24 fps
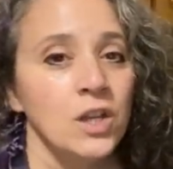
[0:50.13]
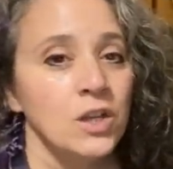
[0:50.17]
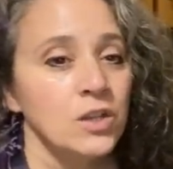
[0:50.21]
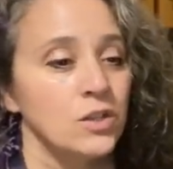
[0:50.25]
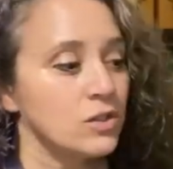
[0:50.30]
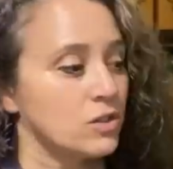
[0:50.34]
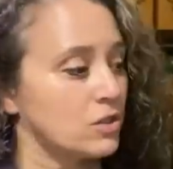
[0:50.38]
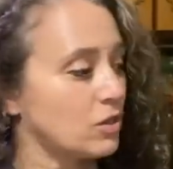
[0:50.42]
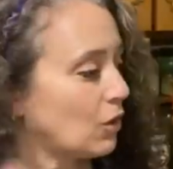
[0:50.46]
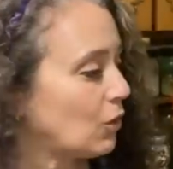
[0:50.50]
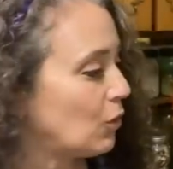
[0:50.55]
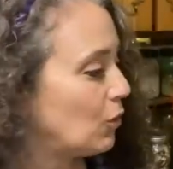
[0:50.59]

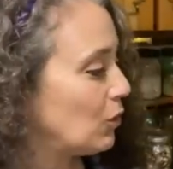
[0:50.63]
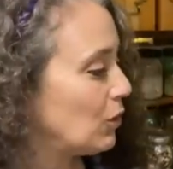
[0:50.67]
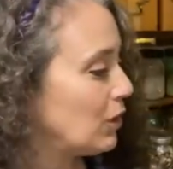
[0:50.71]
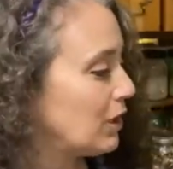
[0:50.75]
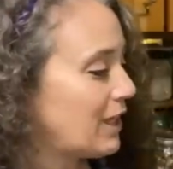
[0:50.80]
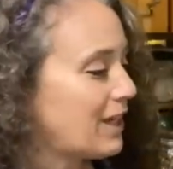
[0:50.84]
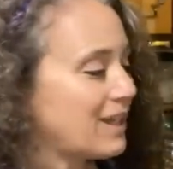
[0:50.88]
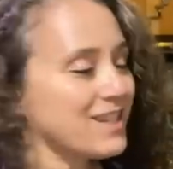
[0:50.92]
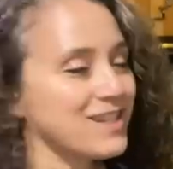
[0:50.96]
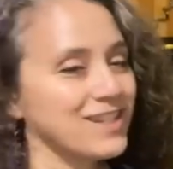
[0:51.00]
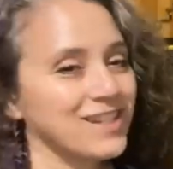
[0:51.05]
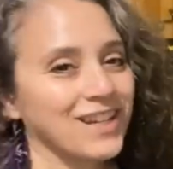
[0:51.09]
So
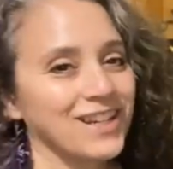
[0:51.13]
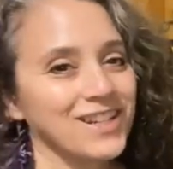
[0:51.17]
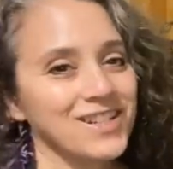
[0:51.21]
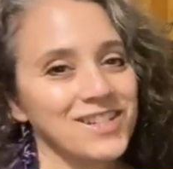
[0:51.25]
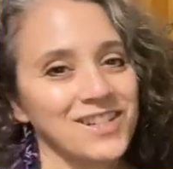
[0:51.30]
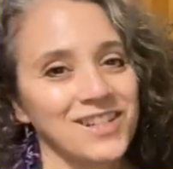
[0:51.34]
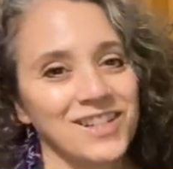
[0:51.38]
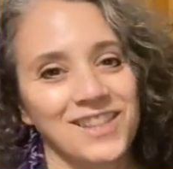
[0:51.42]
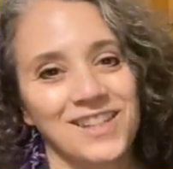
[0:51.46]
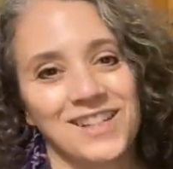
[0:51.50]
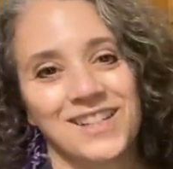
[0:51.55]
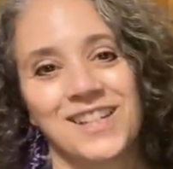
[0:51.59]
let's get
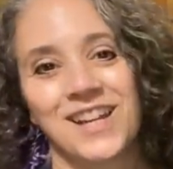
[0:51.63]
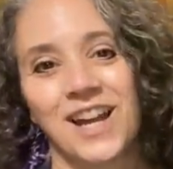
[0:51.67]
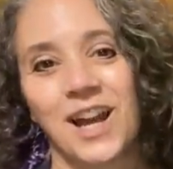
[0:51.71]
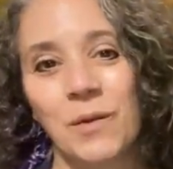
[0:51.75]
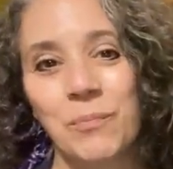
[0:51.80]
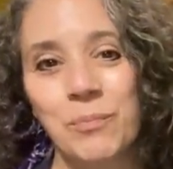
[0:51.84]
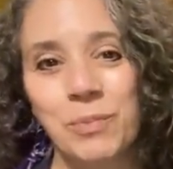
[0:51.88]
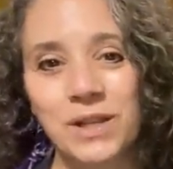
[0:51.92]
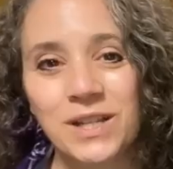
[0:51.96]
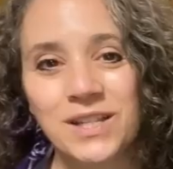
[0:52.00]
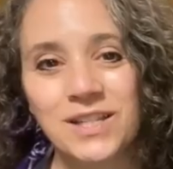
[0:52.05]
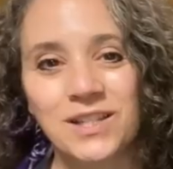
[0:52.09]
to the
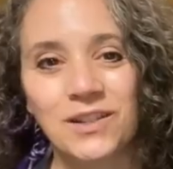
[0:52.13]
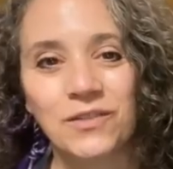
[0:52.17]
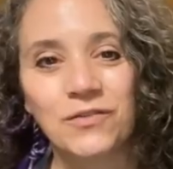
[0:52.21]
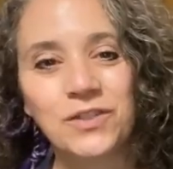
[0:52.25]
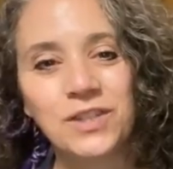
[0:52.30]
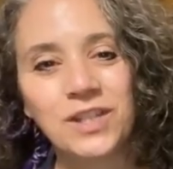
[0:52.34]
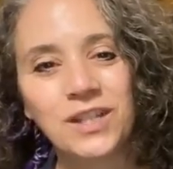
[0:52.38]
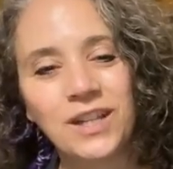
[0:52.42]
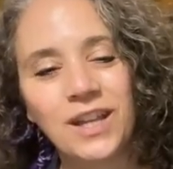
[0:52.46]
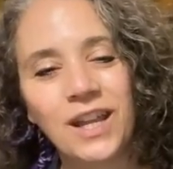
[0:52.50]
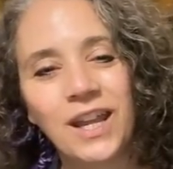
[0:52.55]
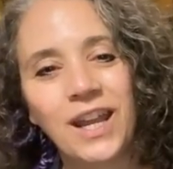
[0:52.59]
topics of
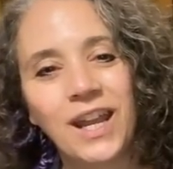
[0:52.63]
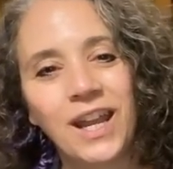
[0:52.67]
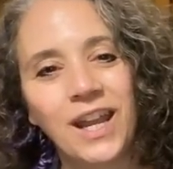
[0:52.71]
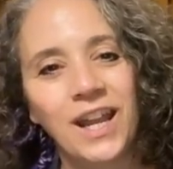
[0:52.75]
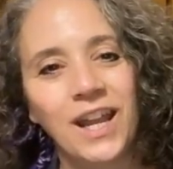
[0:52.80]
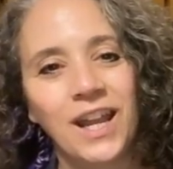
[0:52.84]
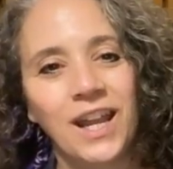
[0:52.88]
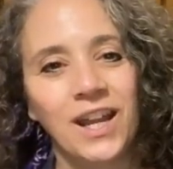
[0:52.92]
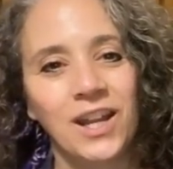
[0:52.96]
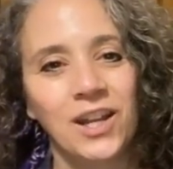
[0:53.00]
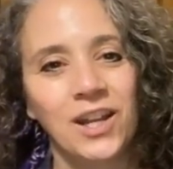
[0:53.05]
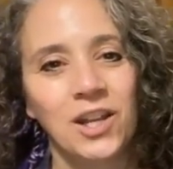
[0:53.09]
today.
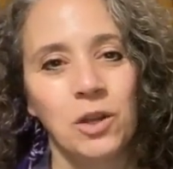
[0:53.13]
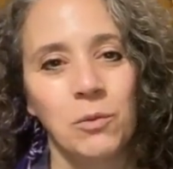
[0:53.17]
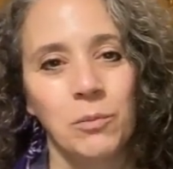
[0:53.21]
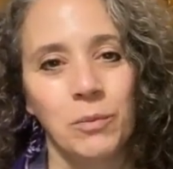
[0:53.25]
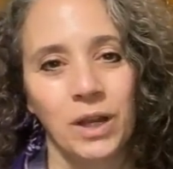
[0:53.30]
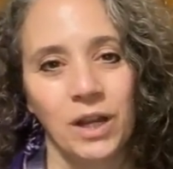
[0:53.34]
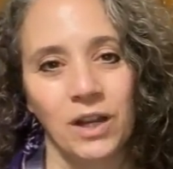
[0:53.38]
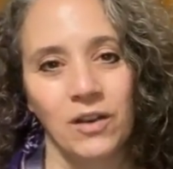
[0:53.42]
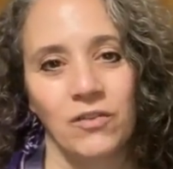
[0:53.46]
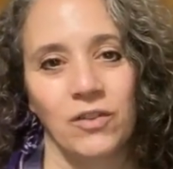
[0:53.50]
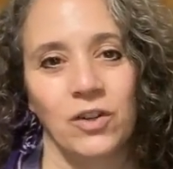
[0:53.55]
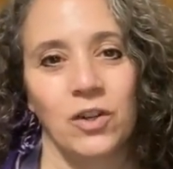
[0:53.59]
And you
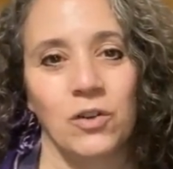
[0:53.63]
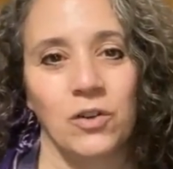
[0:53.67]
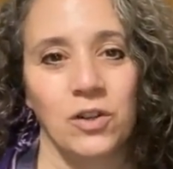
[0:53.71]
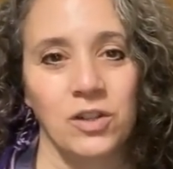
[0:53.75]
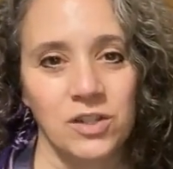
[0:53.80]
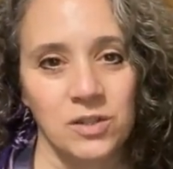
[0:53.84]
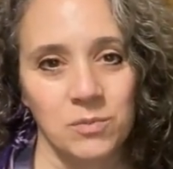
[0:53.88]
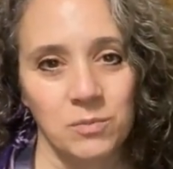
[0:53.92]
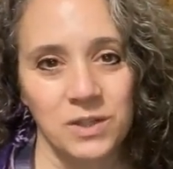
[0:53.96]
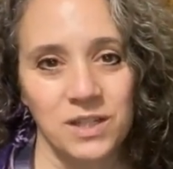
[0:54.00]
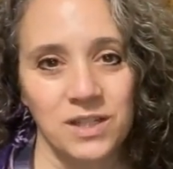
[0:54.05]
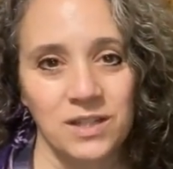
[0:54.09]
might have
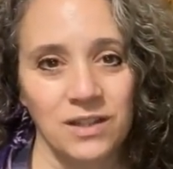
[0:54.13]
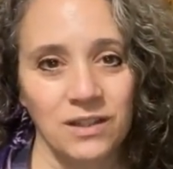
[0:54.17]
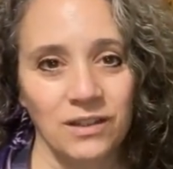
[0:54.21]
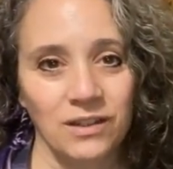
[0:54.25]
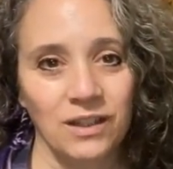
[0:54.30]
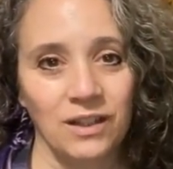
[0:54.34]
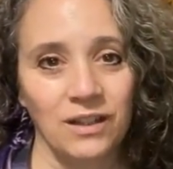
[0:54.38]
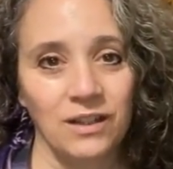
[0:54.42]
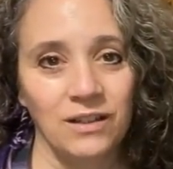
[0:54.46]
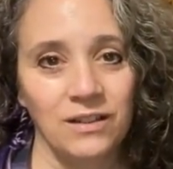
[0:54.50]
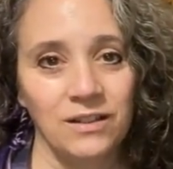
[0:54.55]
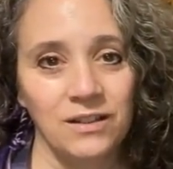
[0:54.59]
noticed my
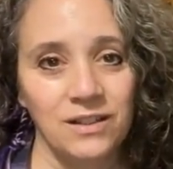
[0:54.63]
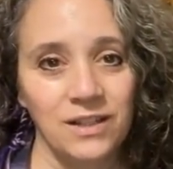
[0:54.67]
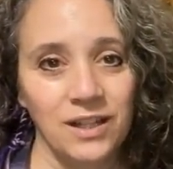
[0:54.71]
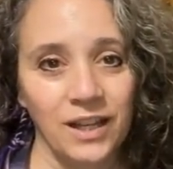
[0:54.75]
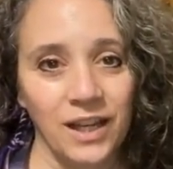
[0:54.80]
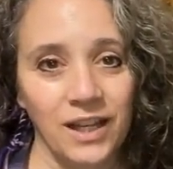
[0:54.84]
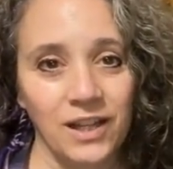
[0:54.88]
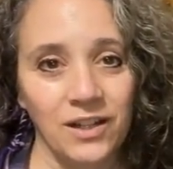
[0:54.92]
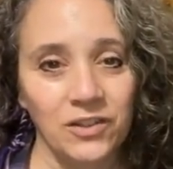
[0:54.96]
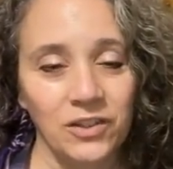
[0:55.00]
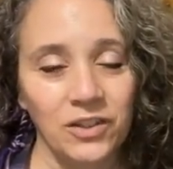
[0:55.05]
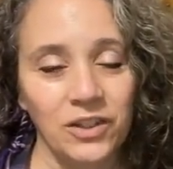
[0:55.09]
silly
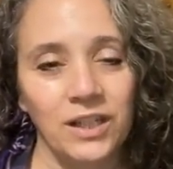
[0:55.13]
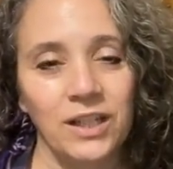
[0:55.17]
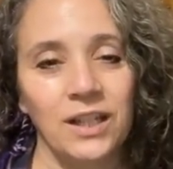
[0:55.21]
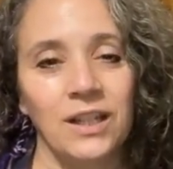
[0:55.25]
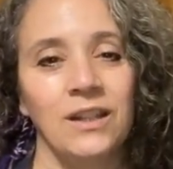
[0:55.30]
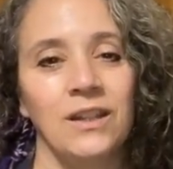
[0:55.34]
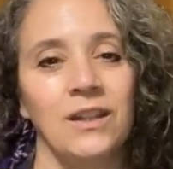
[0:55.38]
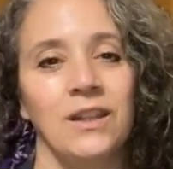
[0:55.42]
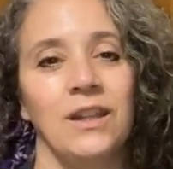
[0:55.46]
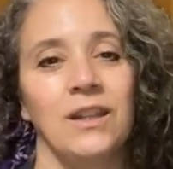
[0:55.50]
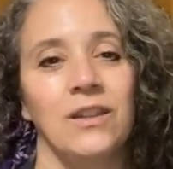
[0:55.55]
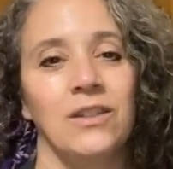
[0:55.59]
title
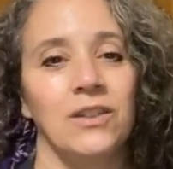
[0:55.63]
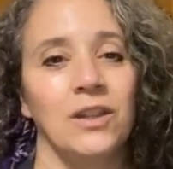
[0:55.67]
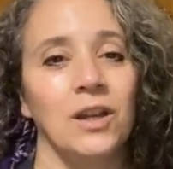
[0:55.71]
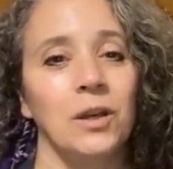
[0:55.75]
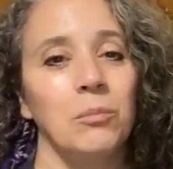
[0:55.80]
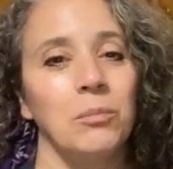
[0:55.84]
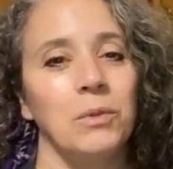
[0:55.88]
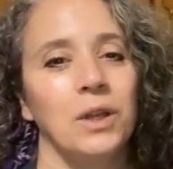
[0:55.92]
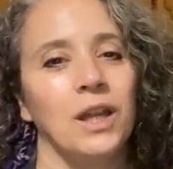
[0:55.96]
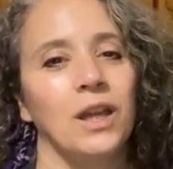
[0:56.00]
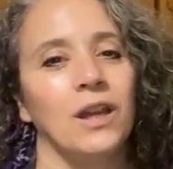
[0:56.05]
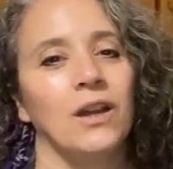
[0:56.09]
in the
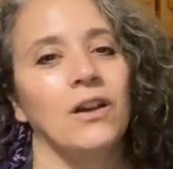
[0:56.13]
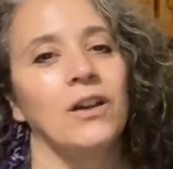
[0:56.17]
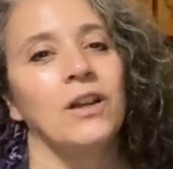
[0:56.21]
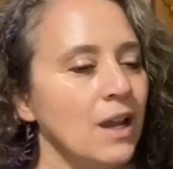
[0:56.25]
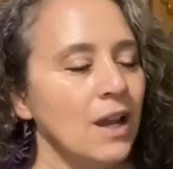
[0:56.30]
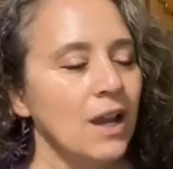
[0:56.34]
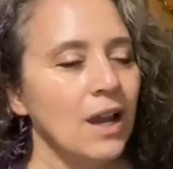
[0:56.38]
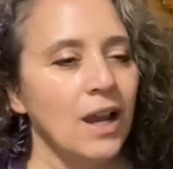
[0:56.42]
thumbnail.